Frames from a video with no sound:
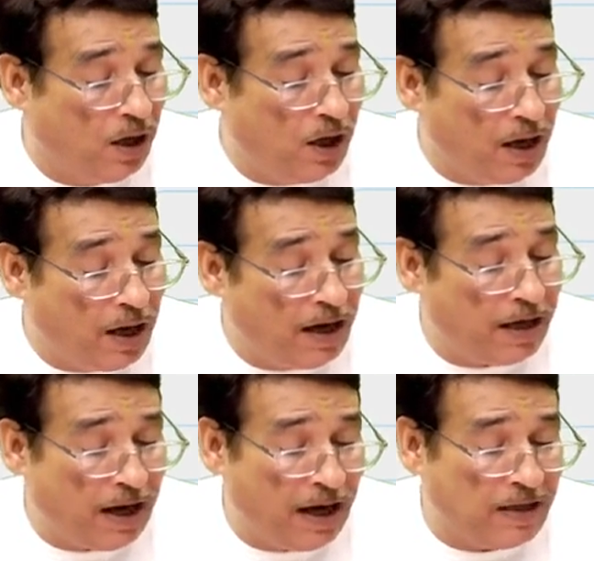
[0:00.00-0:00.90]

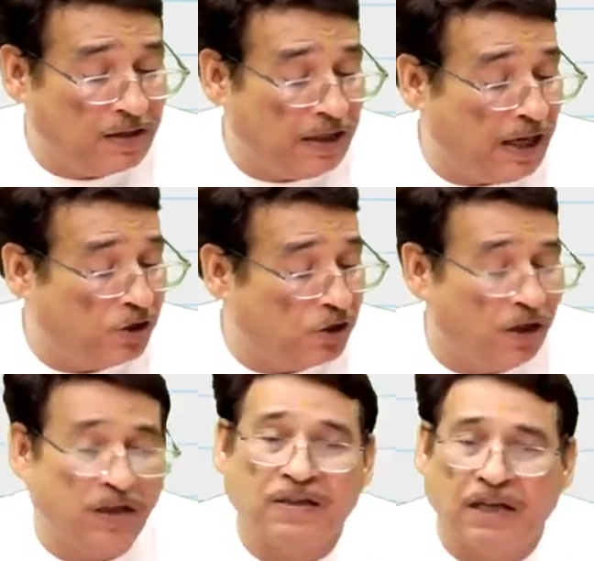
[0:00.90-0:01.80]
and NCI
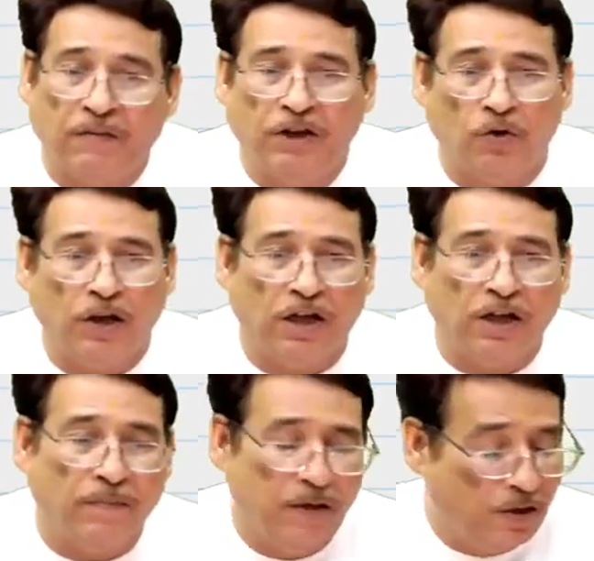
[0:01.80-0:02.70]
share is
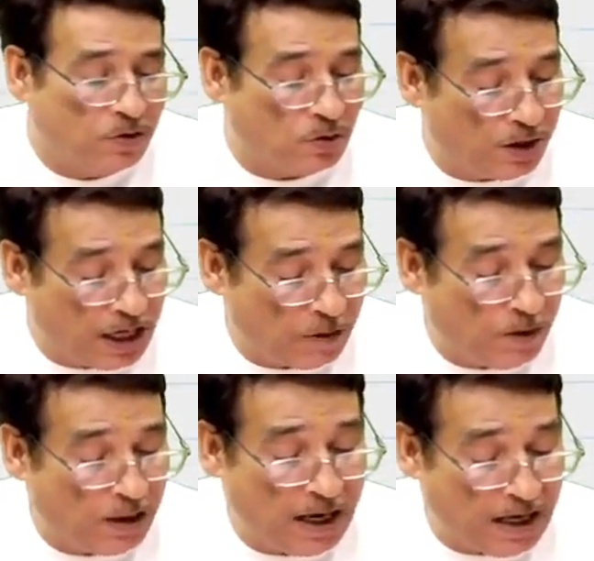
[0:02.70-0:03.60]
720. So that
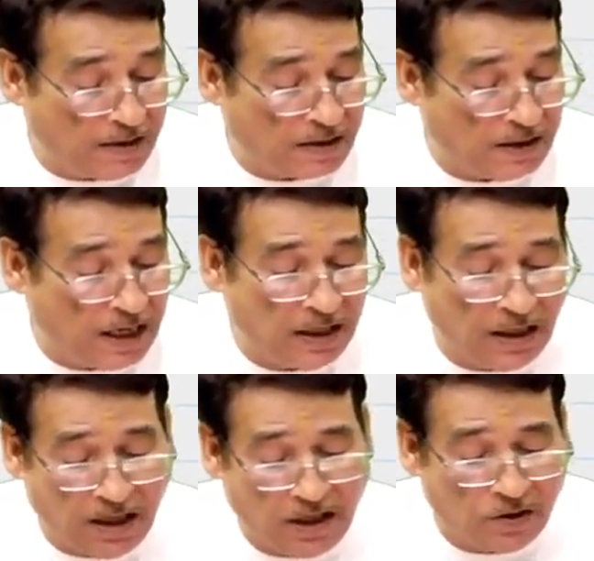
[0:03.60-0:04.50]
means
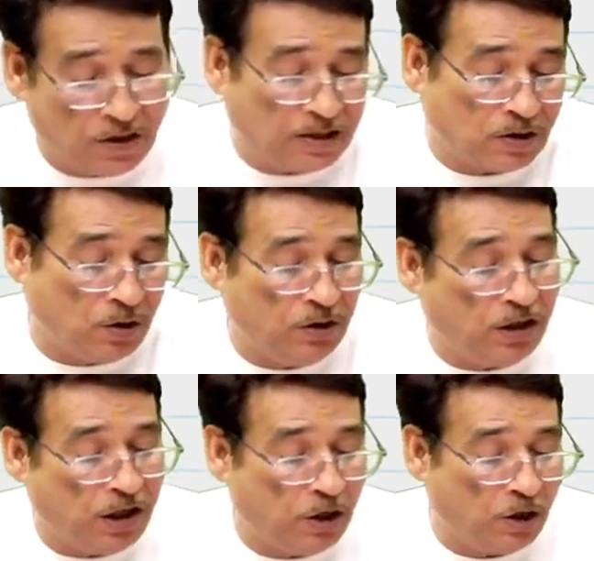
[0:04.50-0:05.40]
NCI interest on the
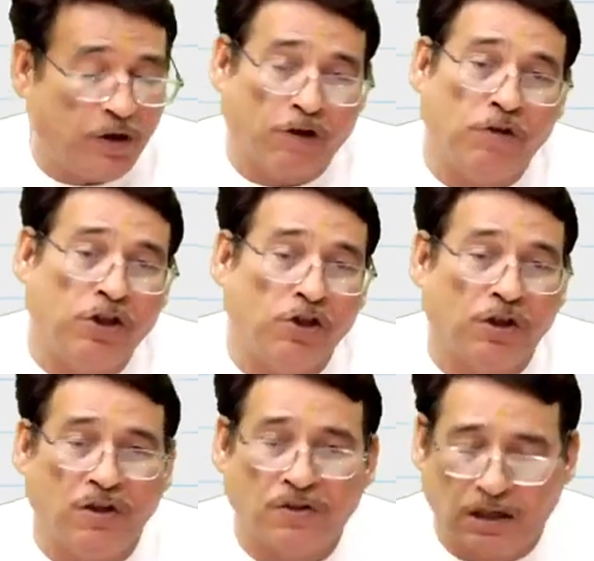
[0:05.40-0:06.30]
date of
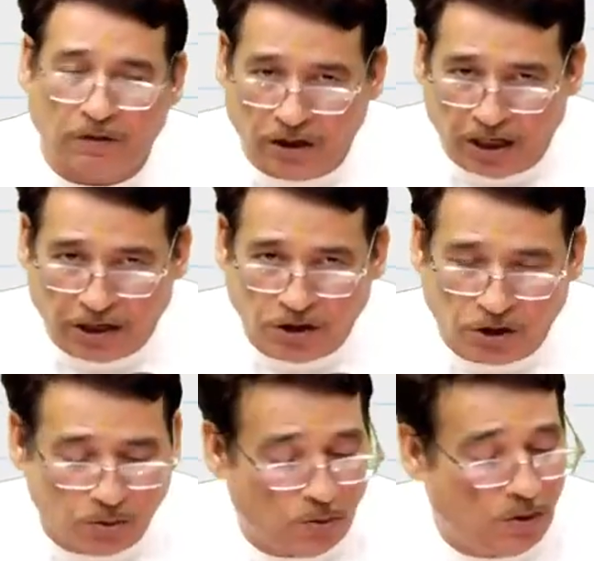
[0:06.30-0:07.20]
acquisition is
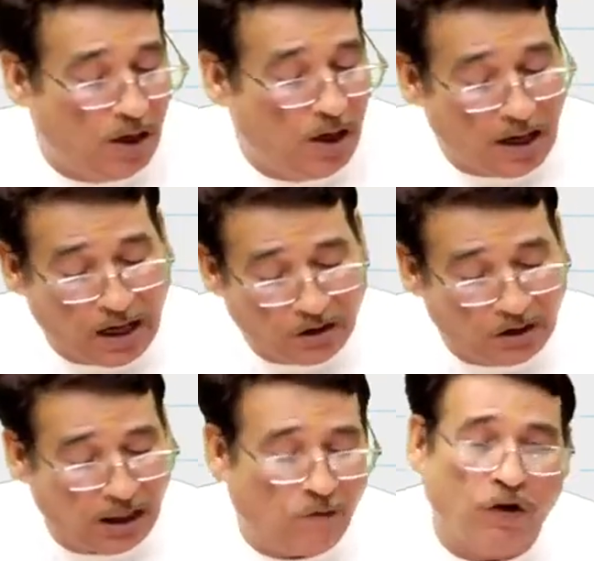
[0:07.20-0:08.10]
792 and
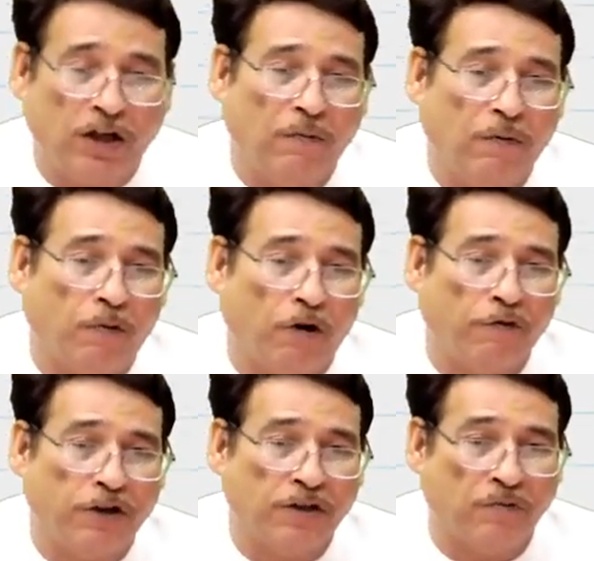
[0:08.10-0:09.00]
then whatever
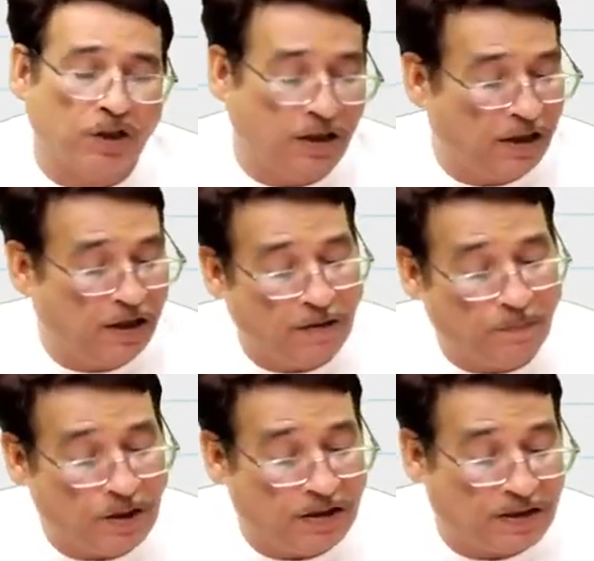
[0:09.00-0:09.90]
profit subsidiary
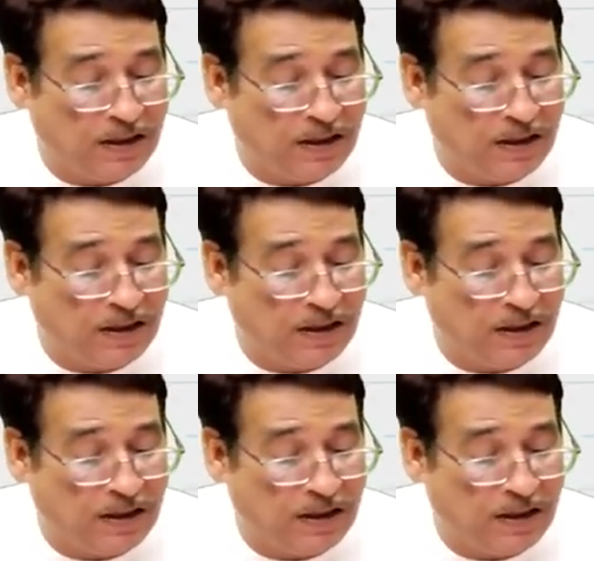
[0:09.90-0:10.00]
company C